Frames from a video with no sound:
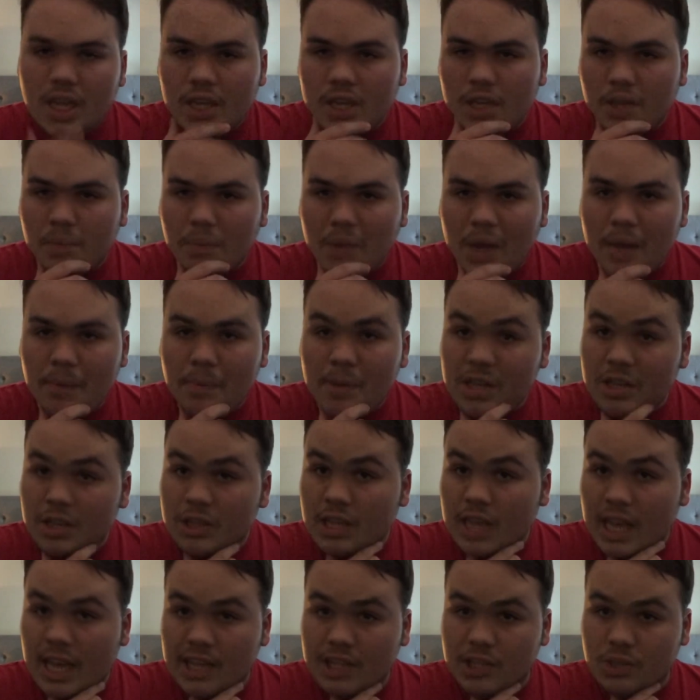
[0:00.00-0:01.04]
my
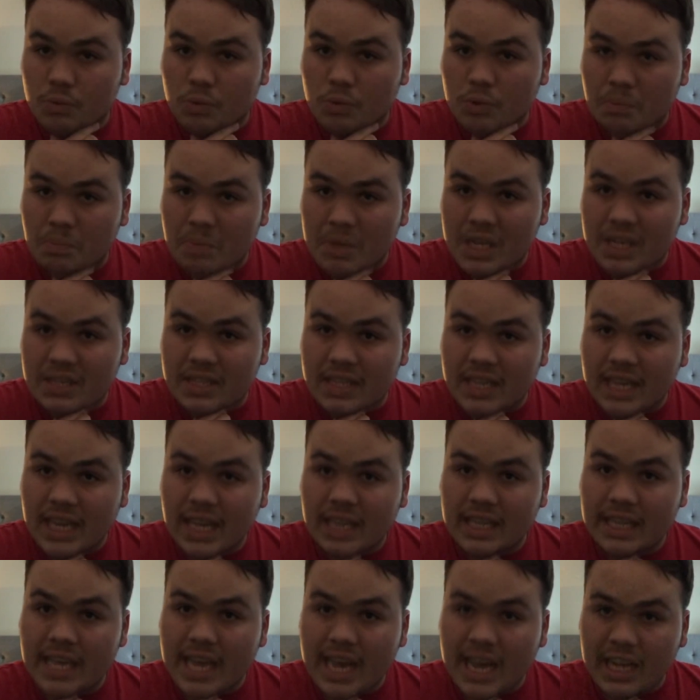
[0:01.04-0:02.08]
best guess would be to
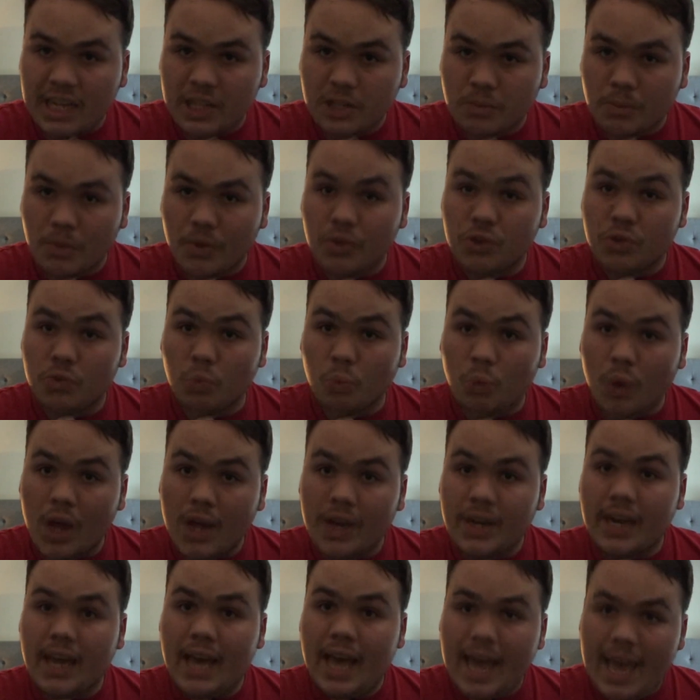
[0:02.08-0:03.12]
get the Xbox
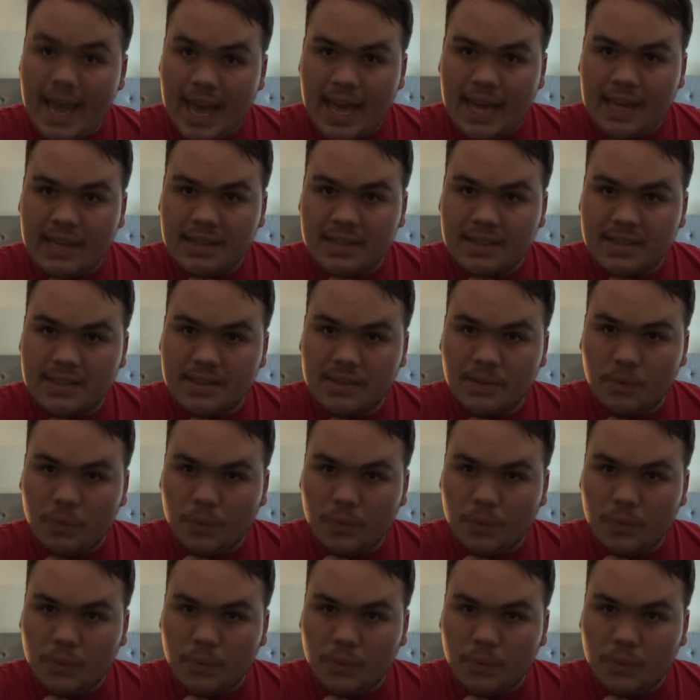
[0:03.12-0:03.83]
One X,